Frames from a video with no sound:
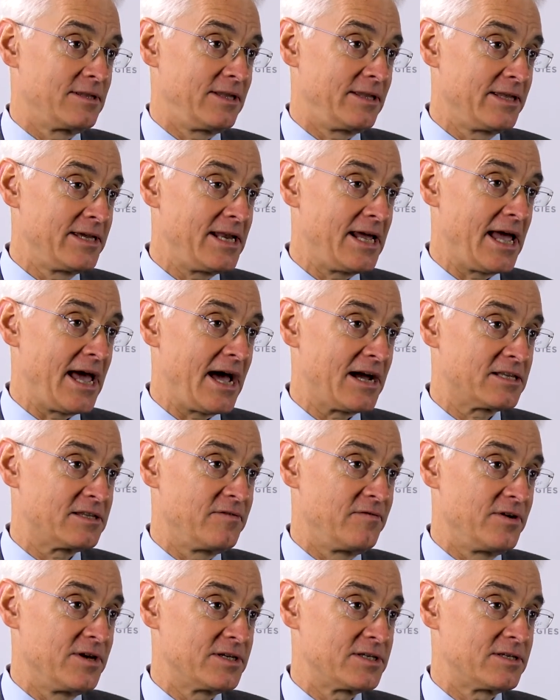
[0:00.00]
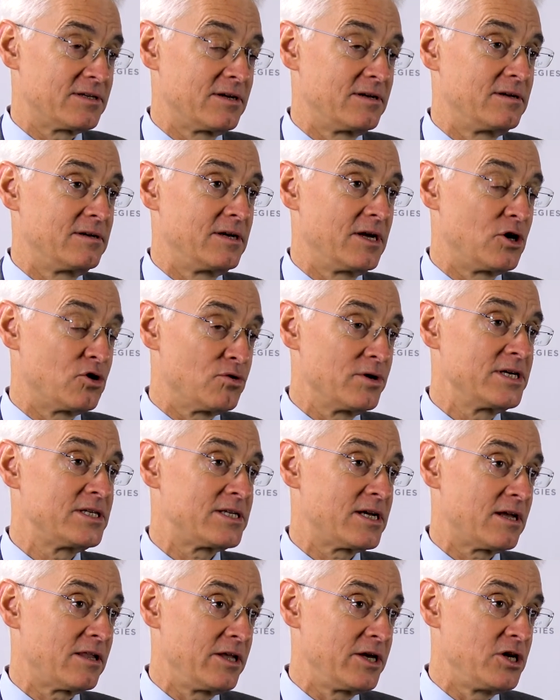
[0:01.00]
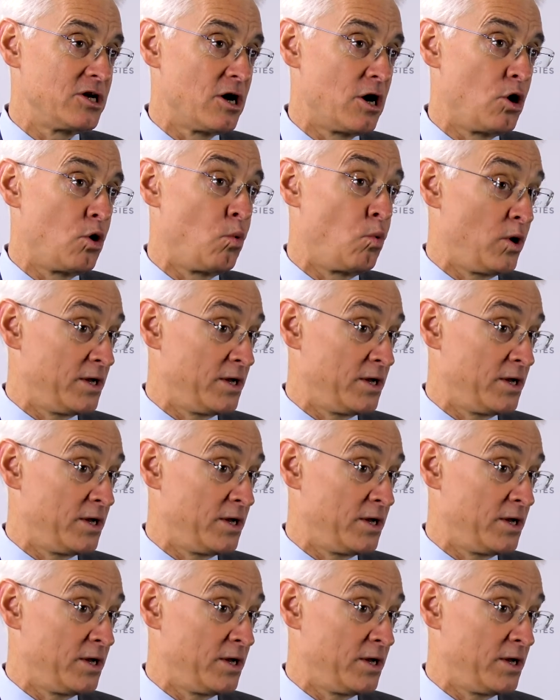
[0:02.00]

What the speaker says: The leading activists increasingly know